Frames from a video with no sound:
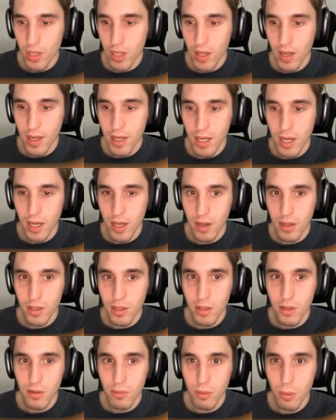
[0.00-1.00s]
like
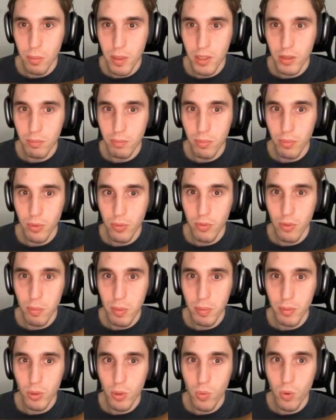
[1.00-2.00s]
for
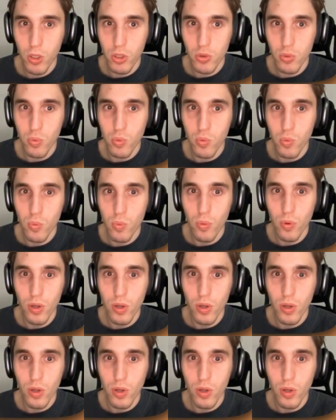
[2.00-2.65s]
people who want to